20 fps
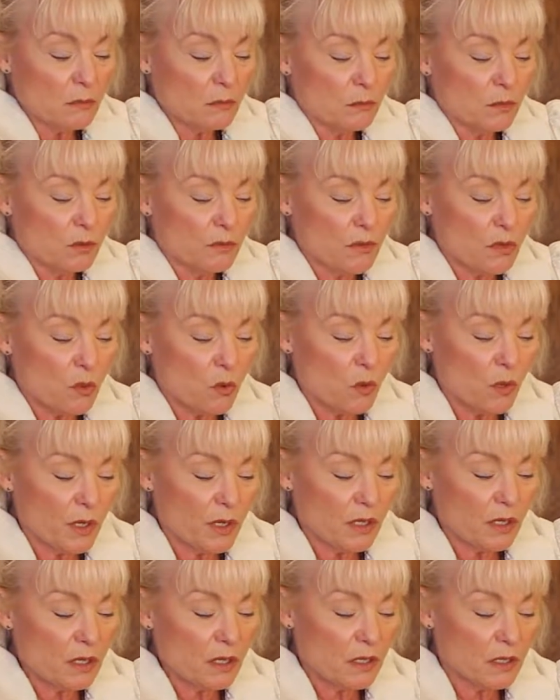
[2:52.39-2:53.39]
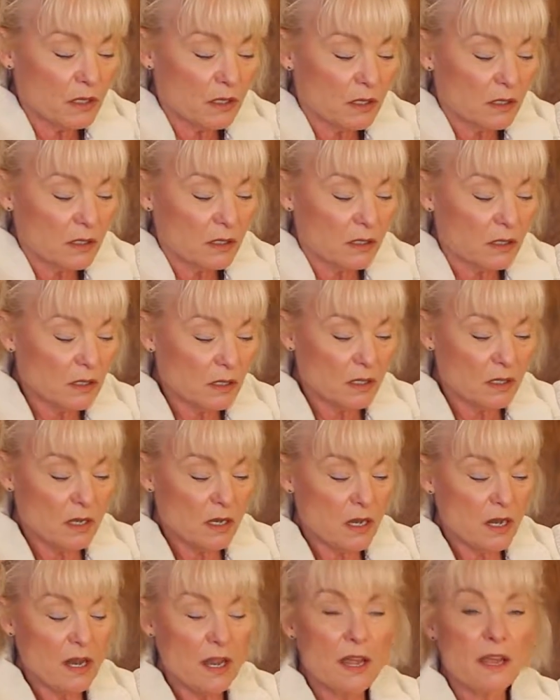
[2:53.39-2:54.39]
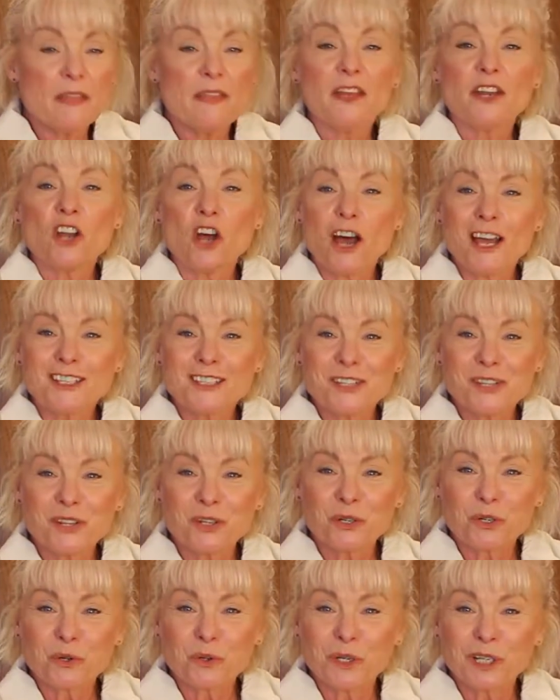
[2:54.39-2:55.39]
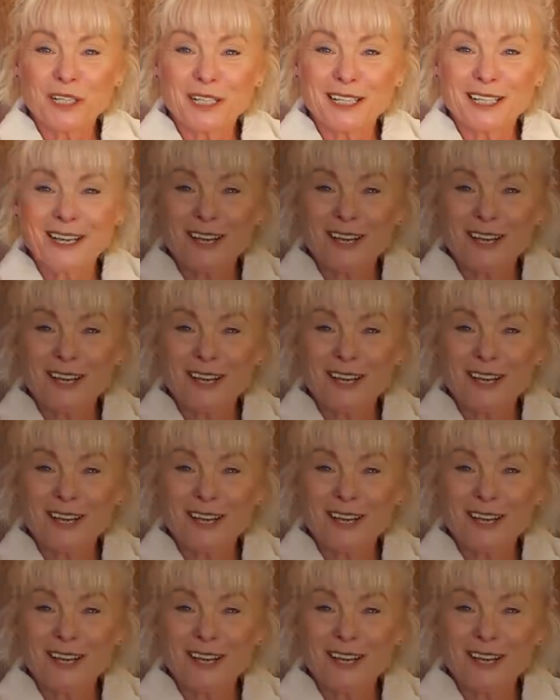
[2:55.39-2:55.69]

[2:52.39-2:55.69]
move the oil, and then onto the grill it